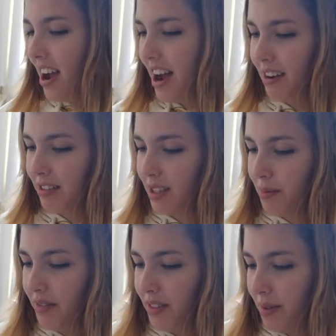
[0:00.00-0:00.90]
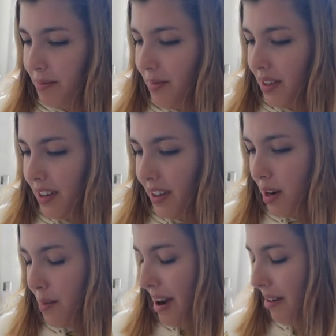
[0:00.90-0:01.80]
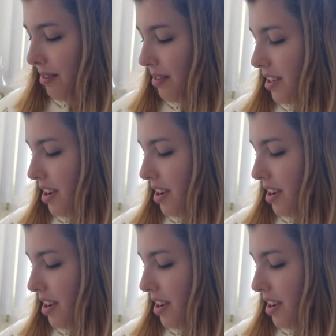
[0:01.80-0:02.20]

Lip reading: how some of them can come out